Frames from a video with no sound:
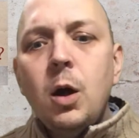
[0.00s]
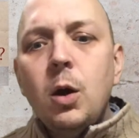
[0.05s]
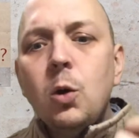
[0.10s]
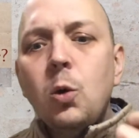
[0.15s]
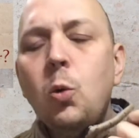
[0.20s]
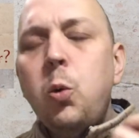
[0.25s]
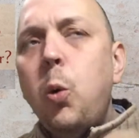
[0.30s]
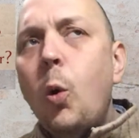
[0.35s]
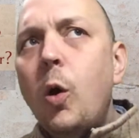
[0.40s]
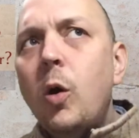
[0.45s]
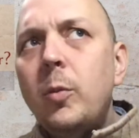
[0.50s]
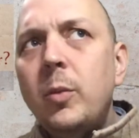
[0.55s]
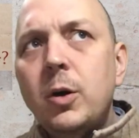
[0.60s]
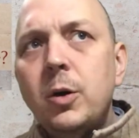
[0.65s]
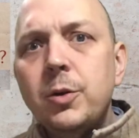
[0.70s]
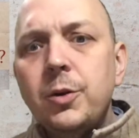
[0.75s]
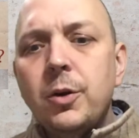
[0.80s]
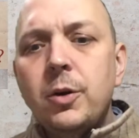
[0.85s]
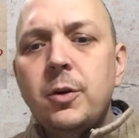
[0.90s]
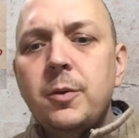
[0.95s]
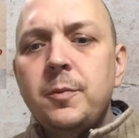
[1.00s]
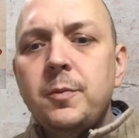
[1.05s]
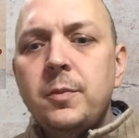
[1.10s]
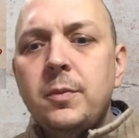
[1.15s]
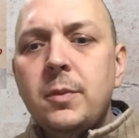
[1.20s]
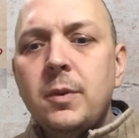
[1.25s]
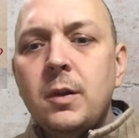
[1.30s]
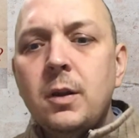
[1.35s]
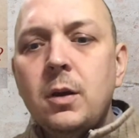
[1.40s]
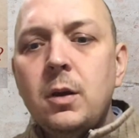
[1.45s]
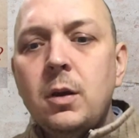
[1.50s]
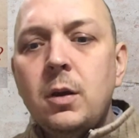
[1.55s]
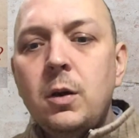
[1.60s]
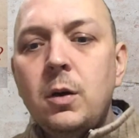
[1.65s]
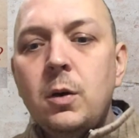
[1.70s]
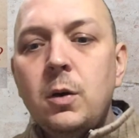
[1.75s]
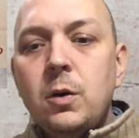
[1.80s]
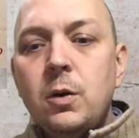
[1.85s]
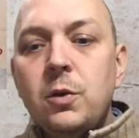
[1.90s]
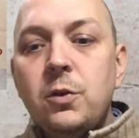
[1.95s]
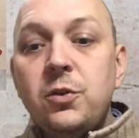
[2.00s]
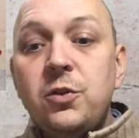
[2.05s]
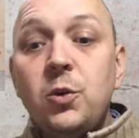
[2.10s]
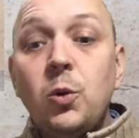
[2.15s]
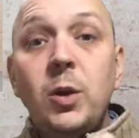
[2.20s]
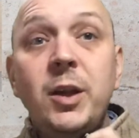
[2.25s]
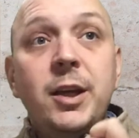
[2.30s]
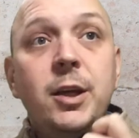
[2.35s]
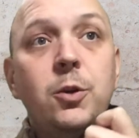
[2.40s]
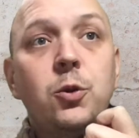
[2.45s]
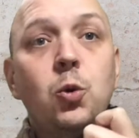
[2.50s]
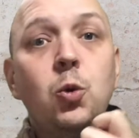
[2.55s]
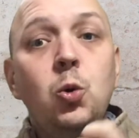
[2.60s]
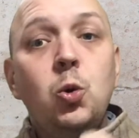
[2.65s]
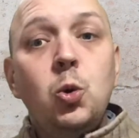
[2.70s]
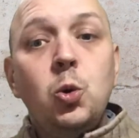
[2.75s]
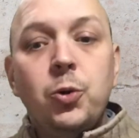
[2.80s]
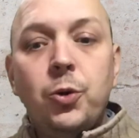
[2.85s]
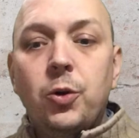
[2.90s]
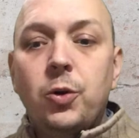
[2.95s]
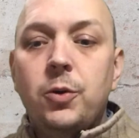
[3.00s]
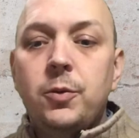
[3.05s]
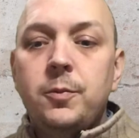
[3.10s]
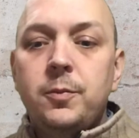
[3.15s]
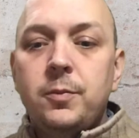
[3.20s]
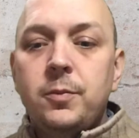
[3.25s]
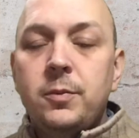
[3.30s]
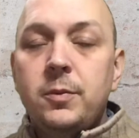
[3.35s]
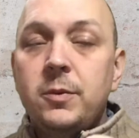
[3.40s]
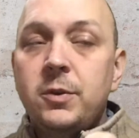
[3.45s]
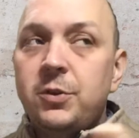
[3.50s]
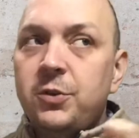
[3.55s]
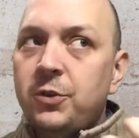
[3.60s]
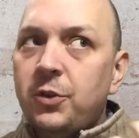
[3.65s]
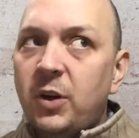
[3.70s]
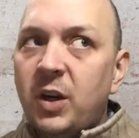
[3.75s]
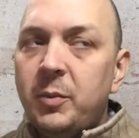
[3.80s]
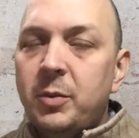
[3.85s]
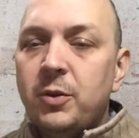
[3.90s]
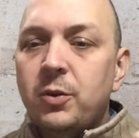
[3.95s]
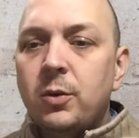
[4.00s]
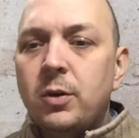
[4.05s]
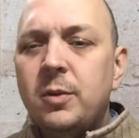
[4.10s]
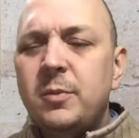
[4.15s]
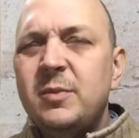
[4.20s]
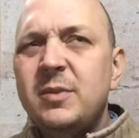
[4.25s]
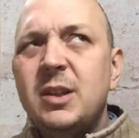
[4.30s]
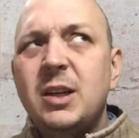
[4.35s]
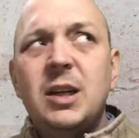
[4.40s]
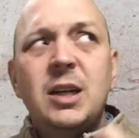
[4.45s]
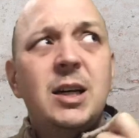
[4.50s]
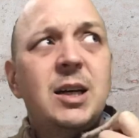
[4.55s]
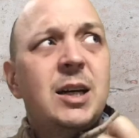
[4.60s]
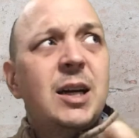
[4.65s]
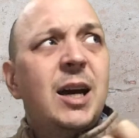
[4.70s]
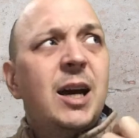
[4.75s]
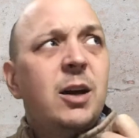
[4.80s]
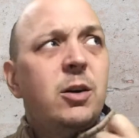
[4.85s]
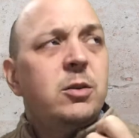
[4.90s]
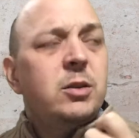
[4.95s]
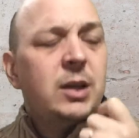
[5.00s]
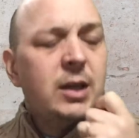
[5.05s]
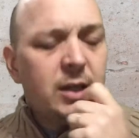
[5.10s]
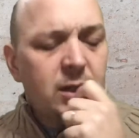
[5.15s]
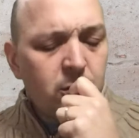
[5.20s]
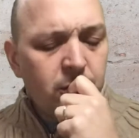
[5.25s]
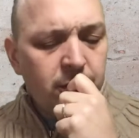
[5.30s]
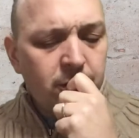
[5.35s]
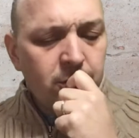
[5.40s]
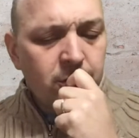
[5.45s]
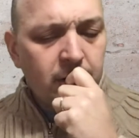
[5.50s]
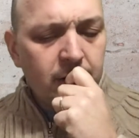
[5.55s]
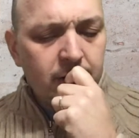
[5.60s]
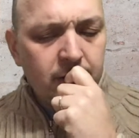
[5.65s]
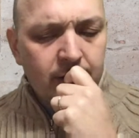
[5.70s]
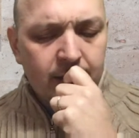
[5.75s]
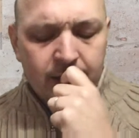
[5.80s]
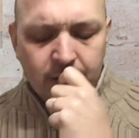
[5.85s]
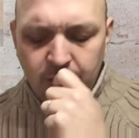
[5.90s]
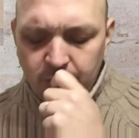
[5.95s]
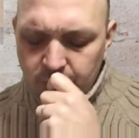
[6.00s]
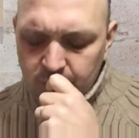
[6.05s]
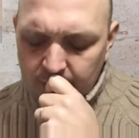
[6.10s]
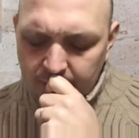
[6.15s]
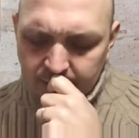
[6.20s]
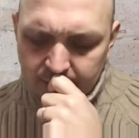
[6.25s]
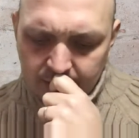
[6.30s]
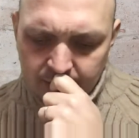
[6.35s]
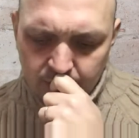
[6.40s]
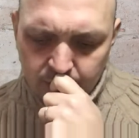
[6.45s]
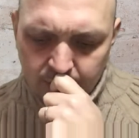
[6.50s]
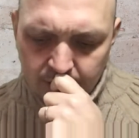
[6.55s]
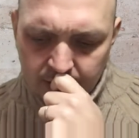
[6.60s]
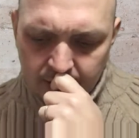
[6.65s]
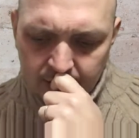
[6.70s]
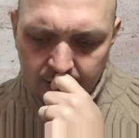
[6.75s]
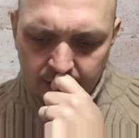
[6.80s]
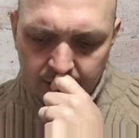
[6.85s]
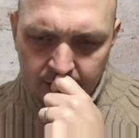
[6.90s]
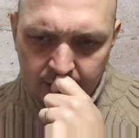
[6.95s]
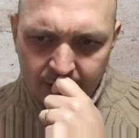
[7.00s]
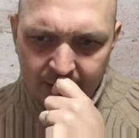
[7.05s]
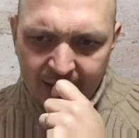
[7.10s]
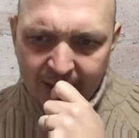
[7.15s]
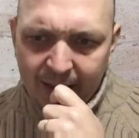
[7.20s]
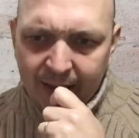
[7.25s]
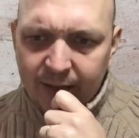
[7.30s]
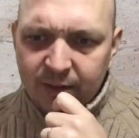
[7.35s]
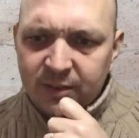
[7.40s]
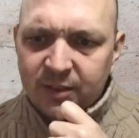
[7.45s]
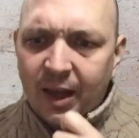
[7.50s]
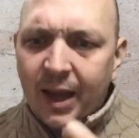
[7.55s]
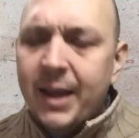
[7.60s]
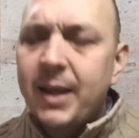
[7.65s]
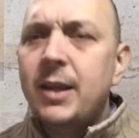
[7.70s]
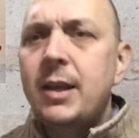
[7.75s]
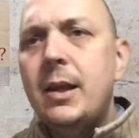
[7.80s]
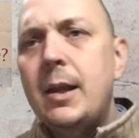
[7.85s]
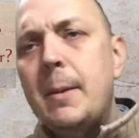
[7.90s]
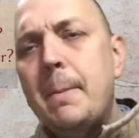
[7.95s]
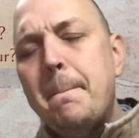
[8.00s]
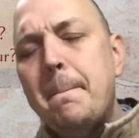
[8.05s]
Quo modo solicitudo scribitur. How do you write down anxiety?